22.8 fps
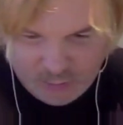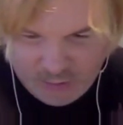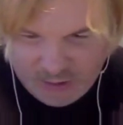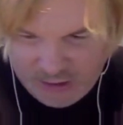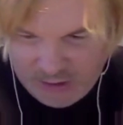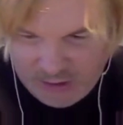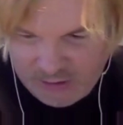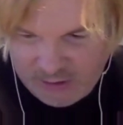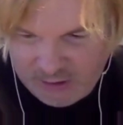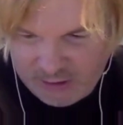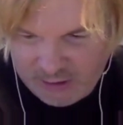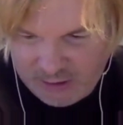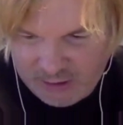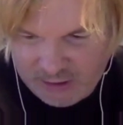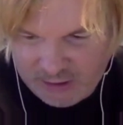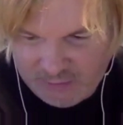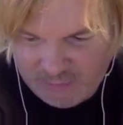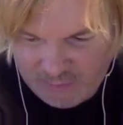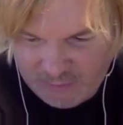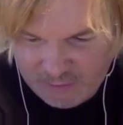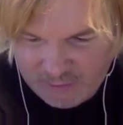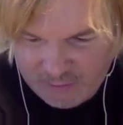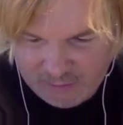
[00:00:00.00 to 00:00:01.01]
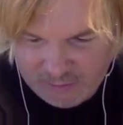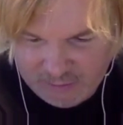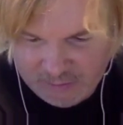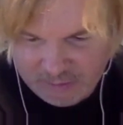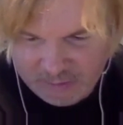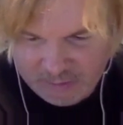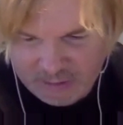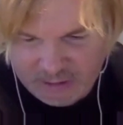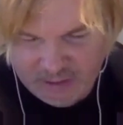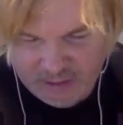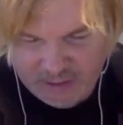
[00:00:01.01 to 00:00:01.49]
away, they can have the
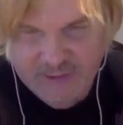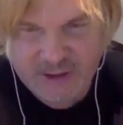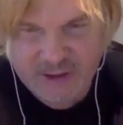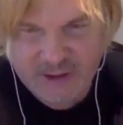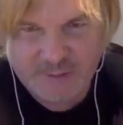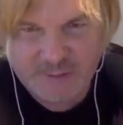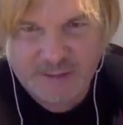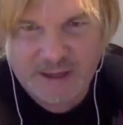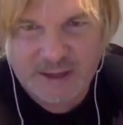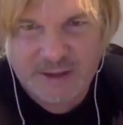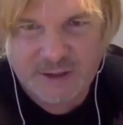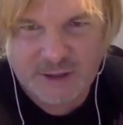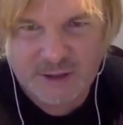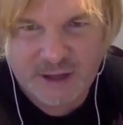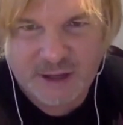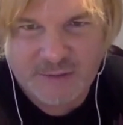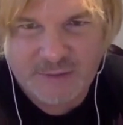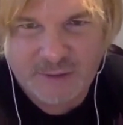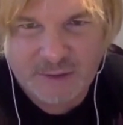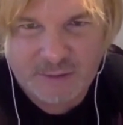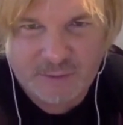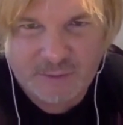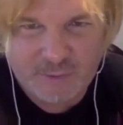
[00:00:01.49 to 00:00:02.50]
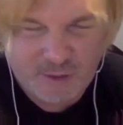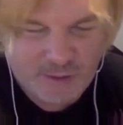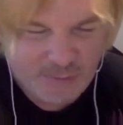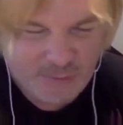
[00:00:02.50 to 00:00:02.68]
hot dog match in heaven